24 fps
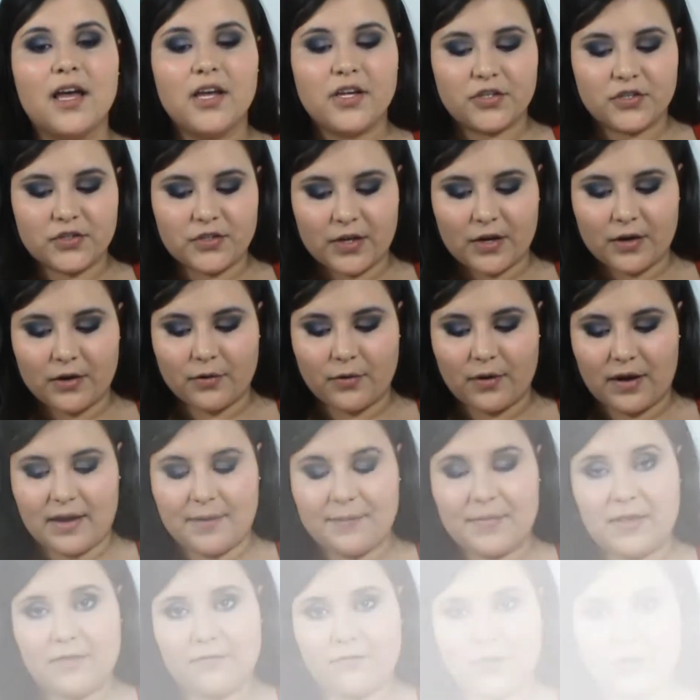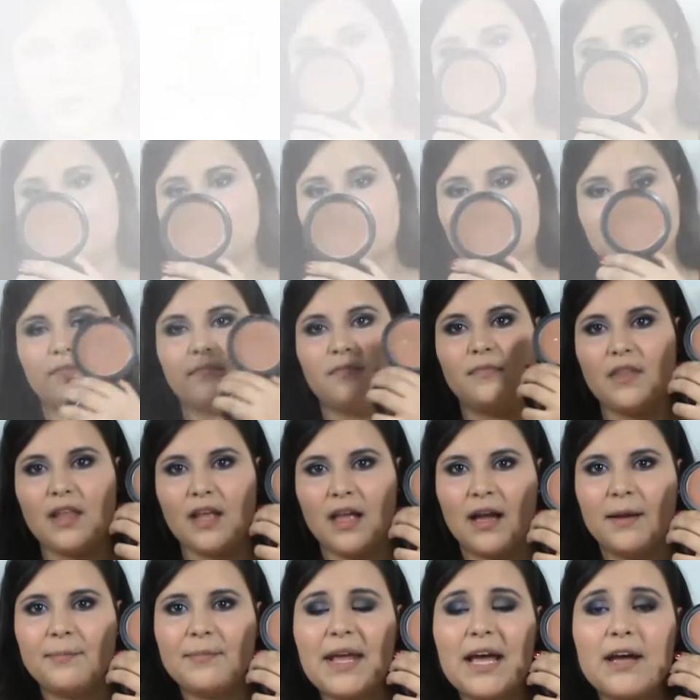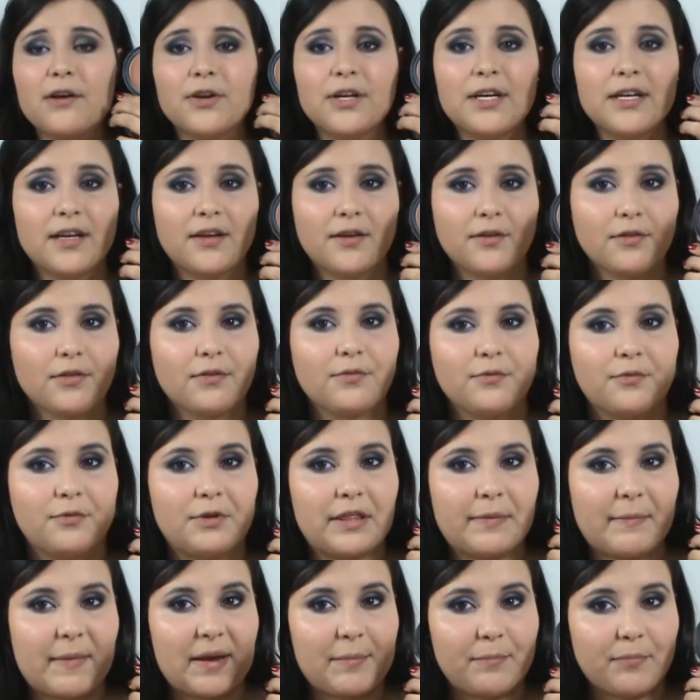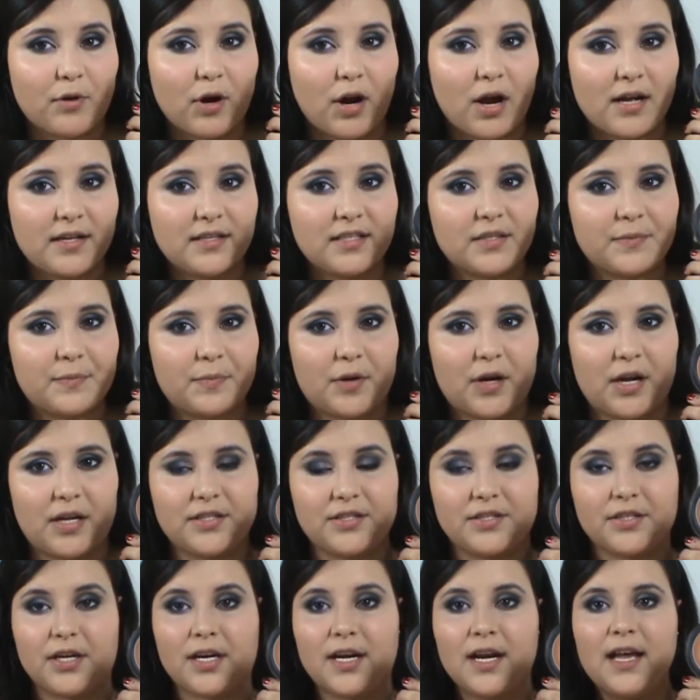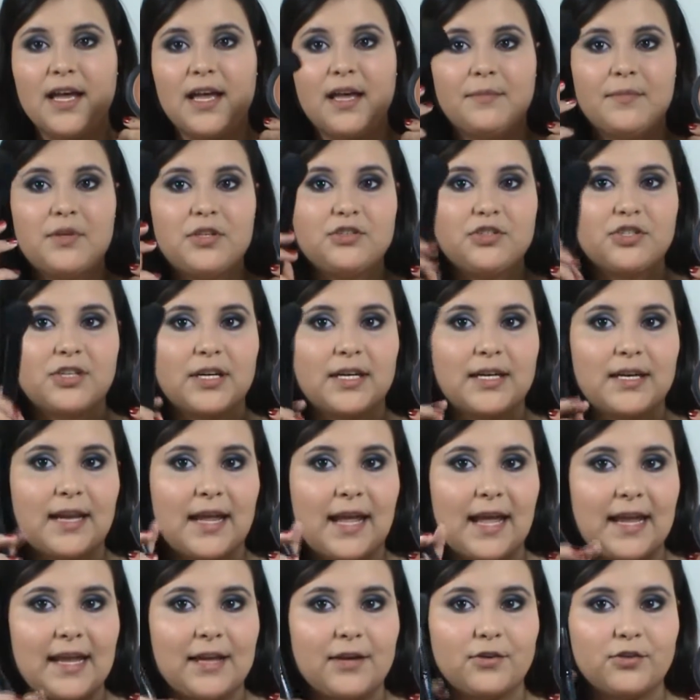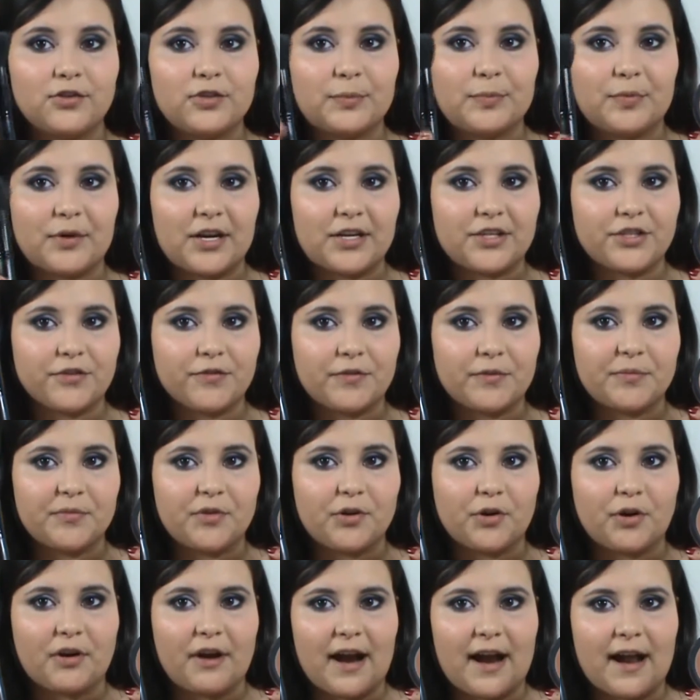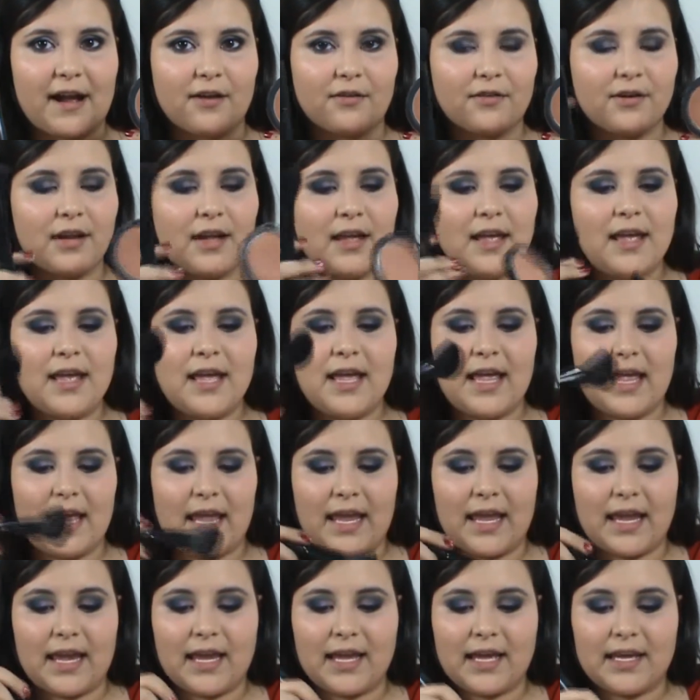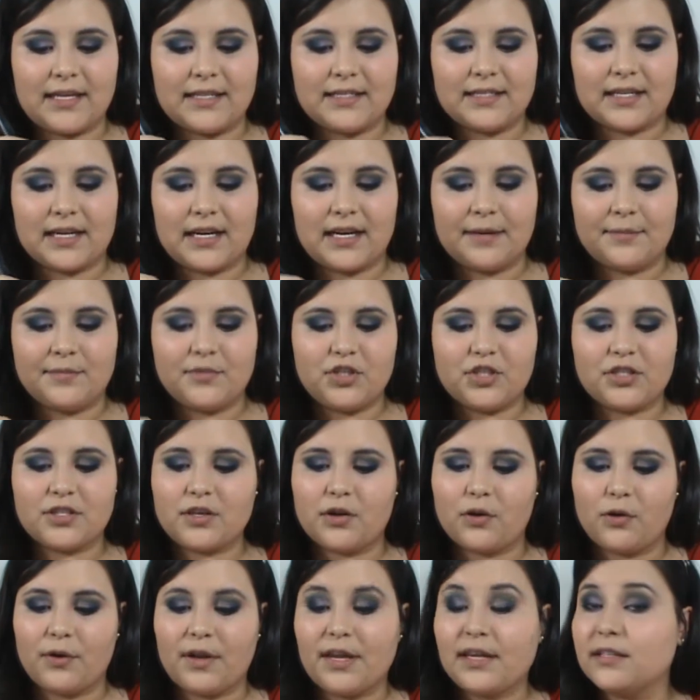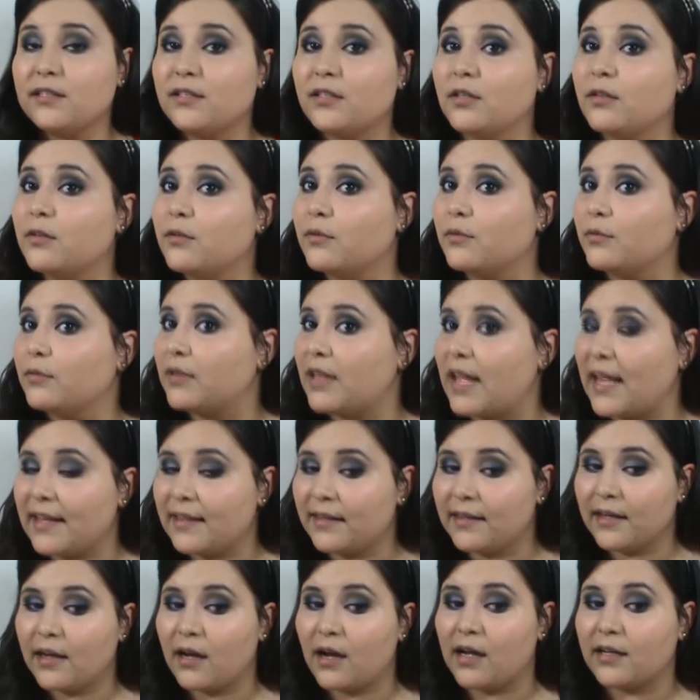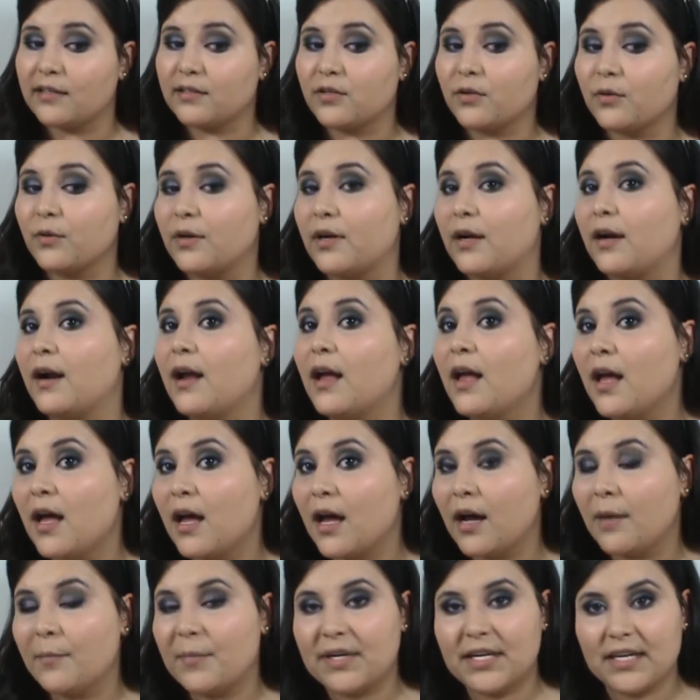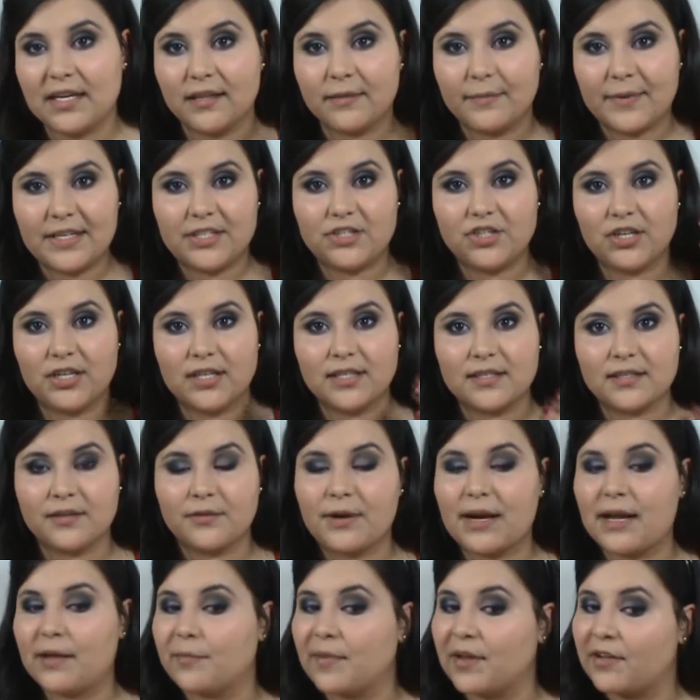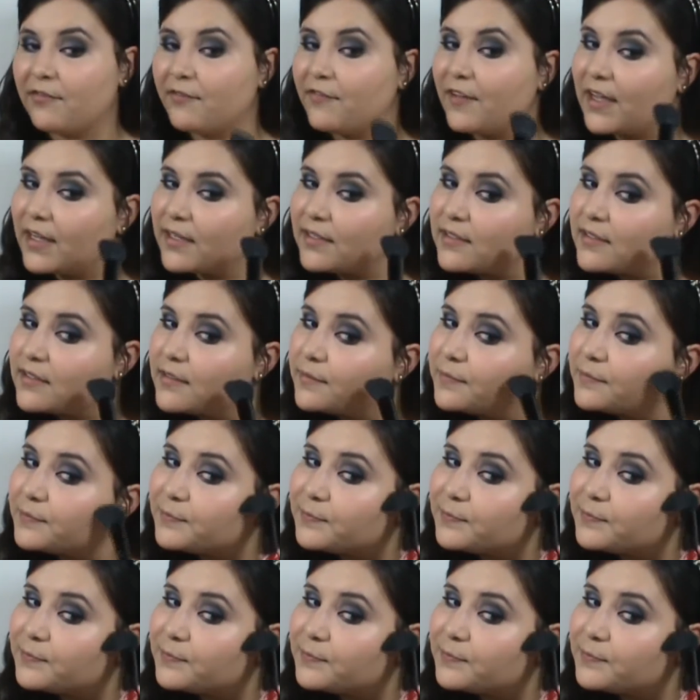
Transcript: So if you're curious, I'm now going to go through with my bronze bronzer using an angled brush from Crown, and I'm just going to lightly contour beneath my cheeks and around my face.